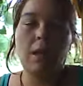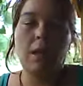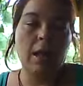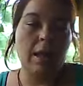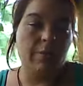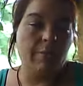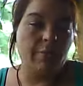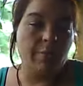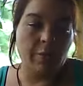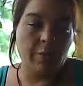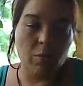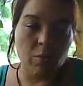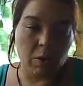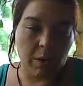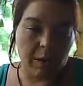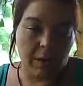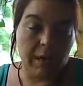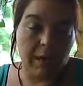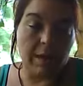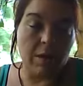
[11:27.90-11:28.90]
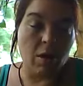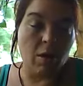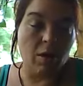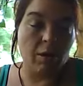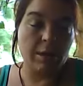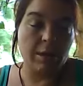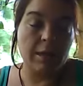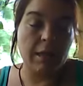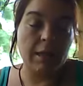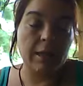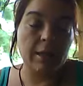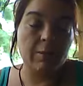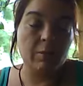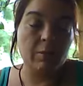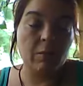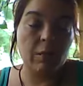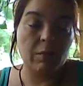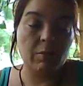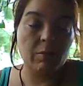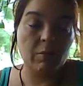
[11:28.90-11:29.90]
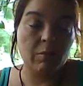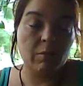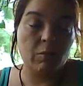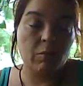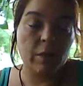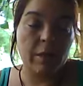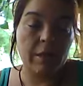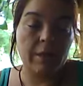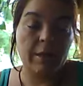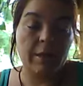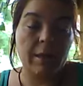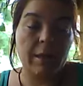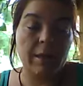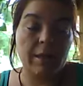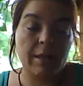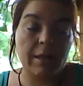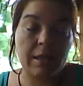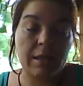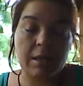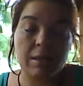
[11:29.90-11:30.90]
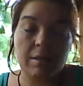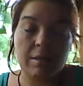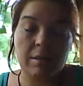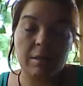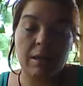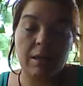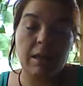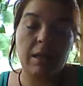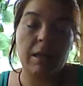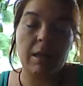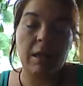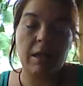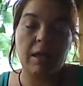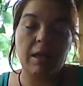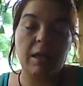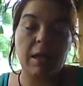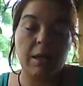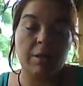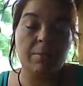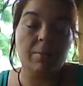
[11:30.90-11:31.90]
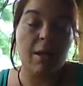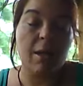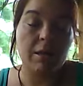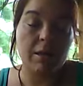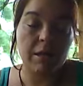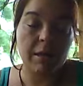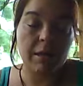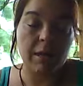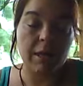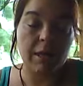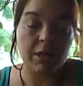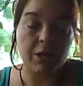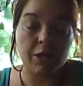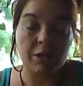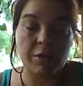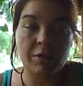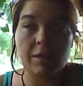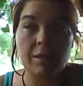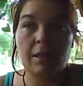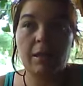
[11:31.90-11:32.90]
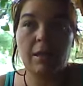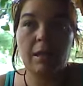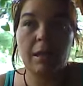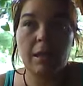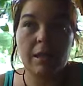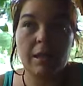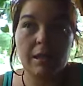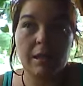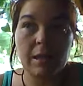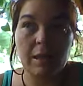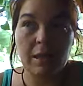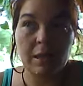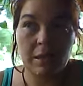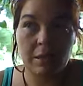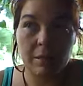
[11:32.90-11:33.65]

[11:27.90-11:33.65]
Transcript: and for the ones that are dealing with this. Get a box of tissues, because